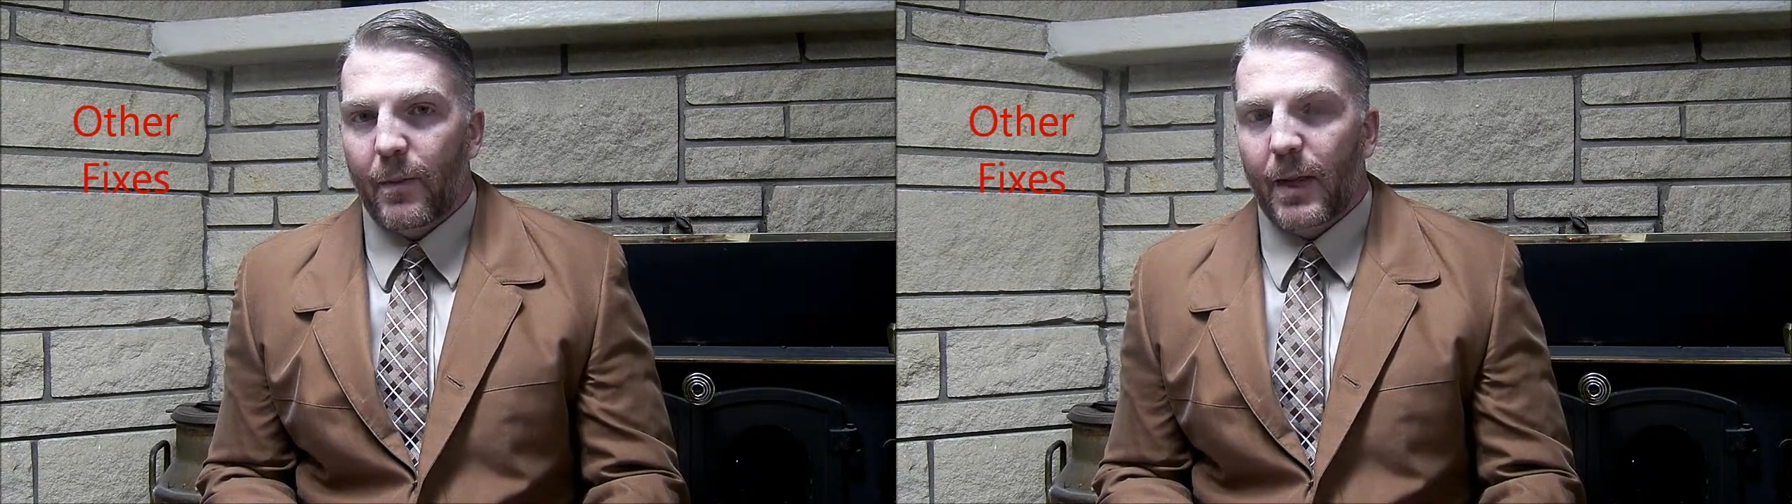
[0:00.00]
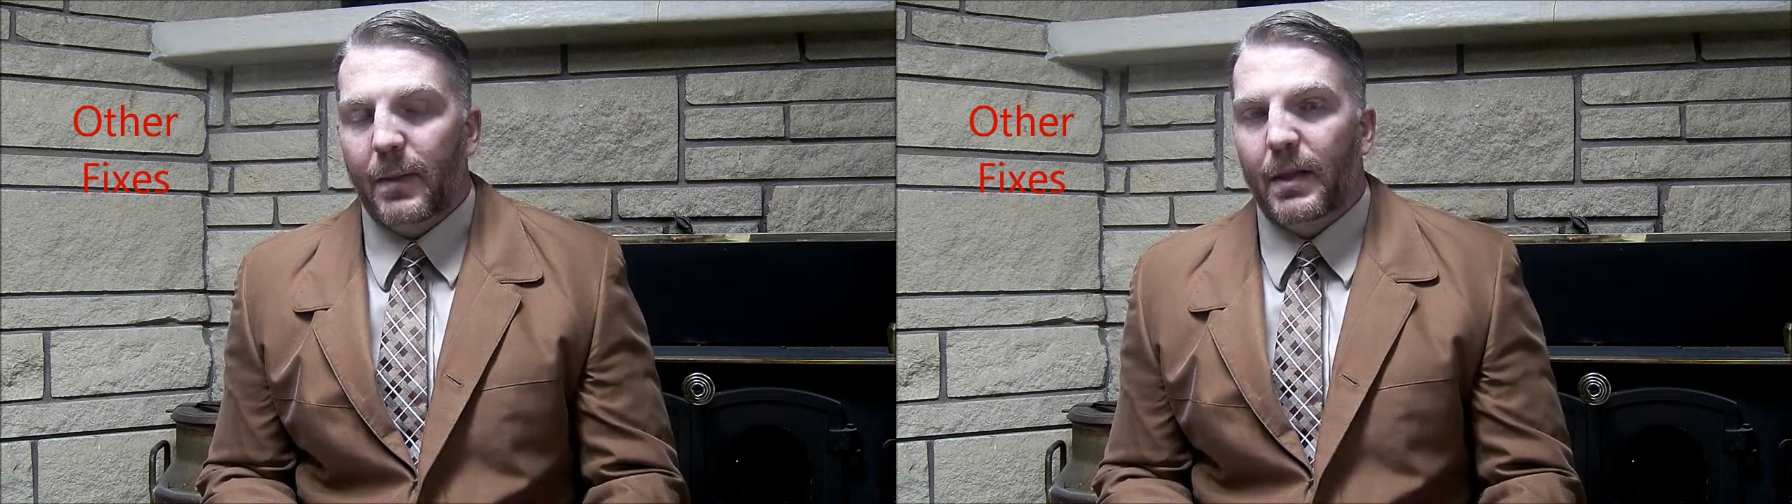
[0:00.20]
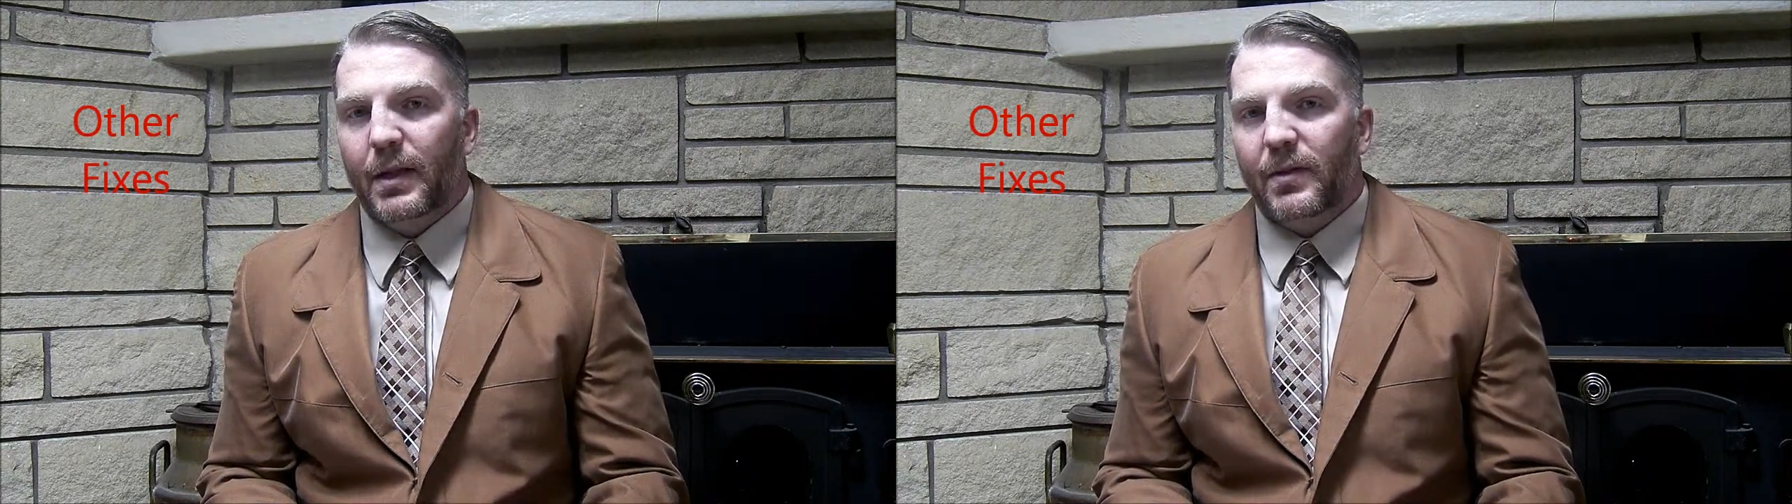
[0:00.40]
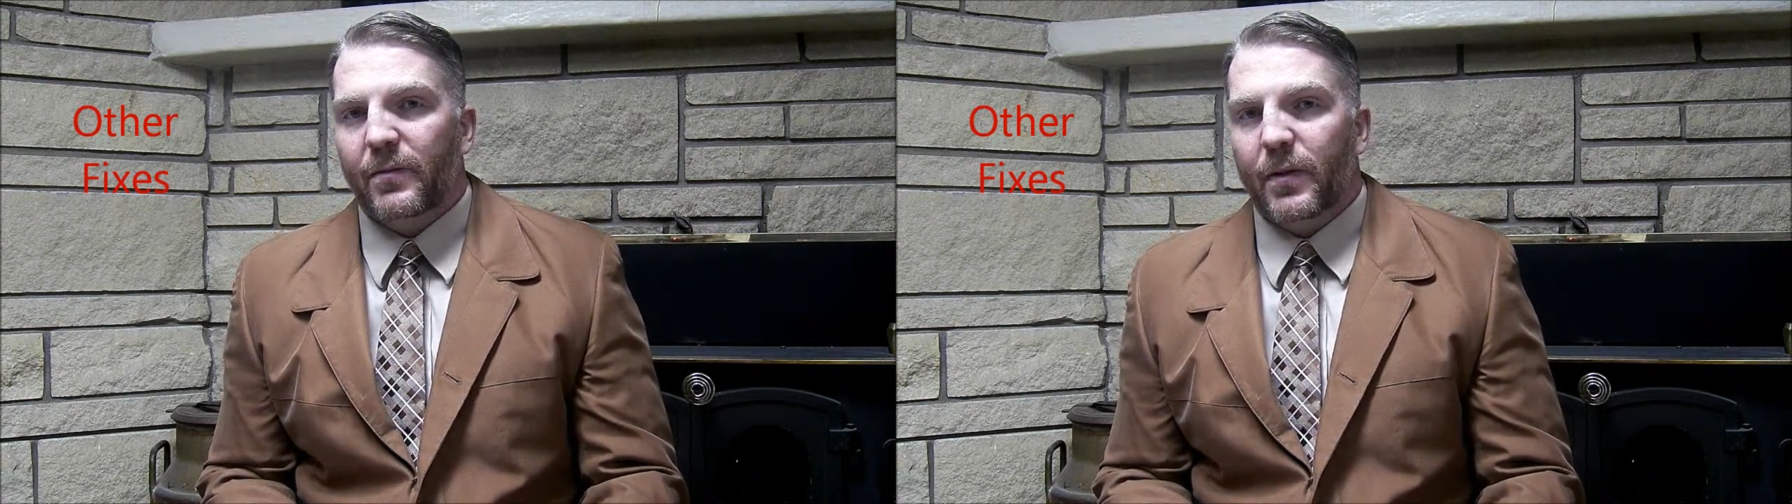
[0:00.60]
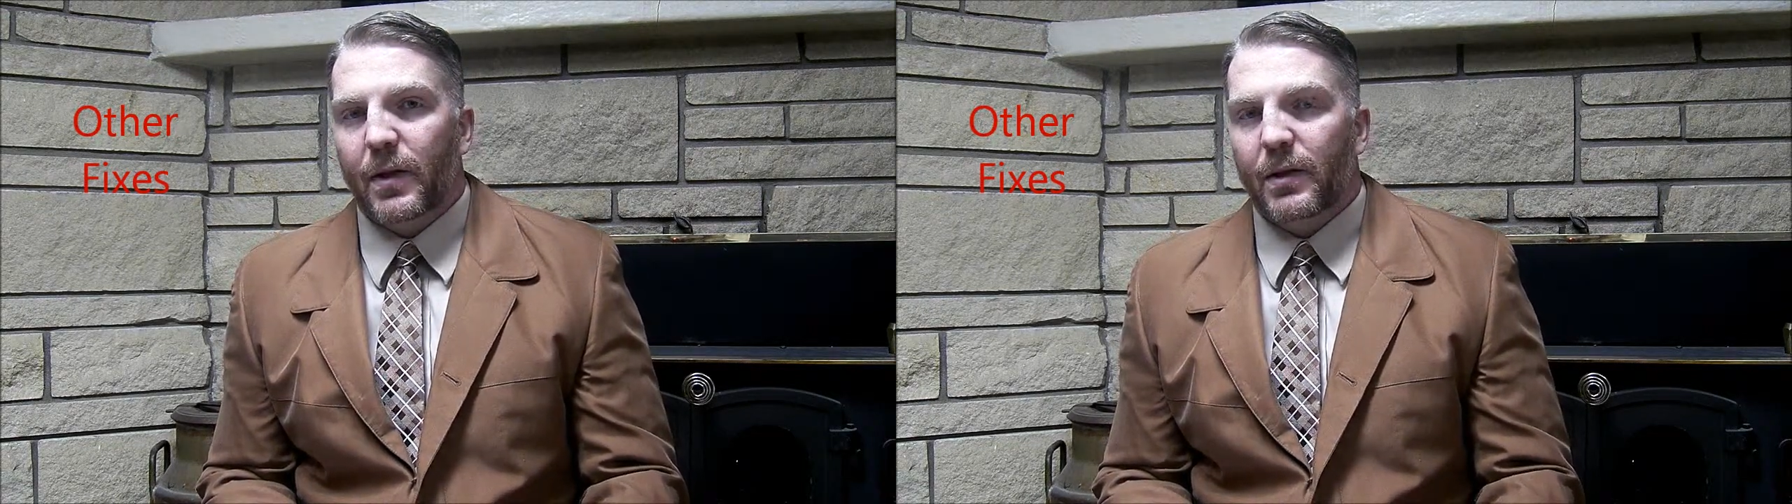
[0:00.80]
maybe it doesn't
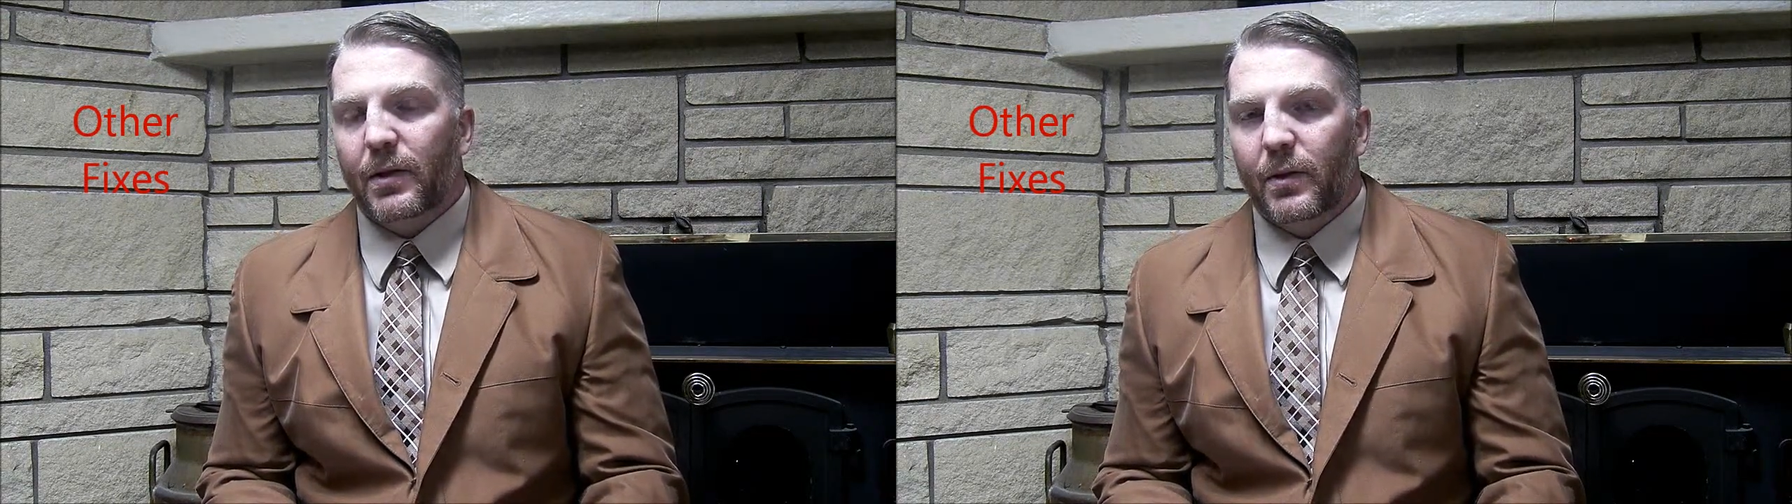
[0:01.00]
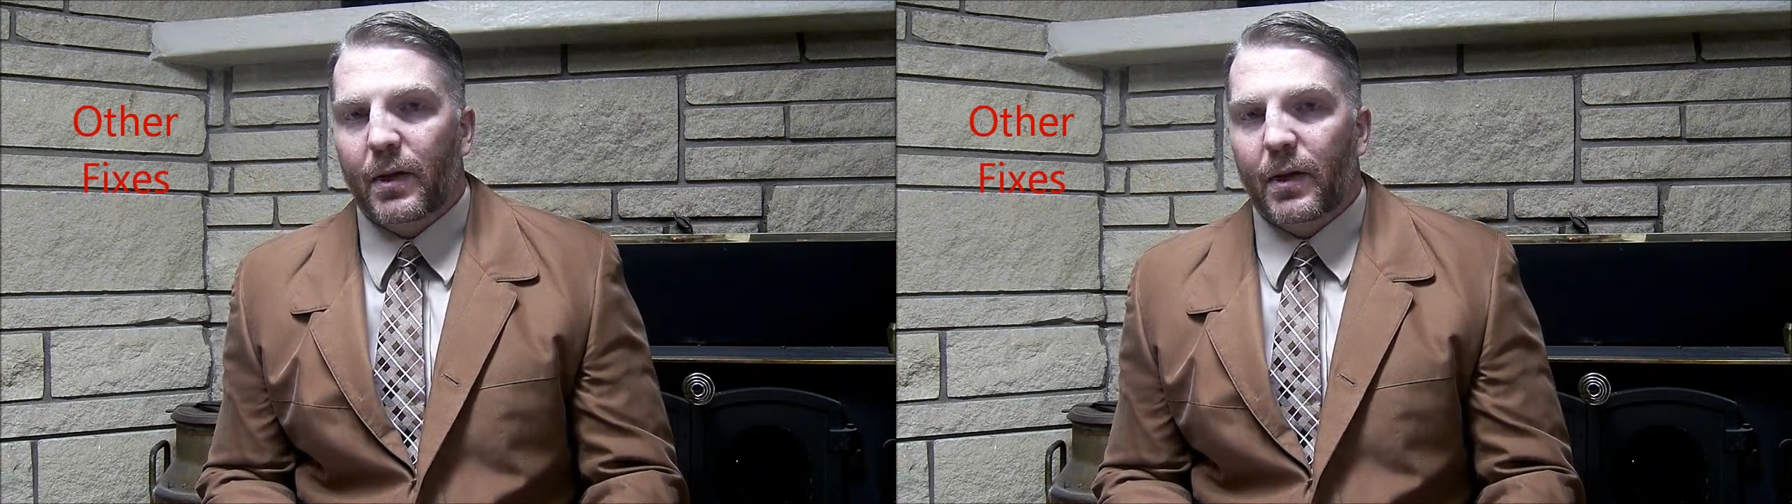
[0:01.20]
fall into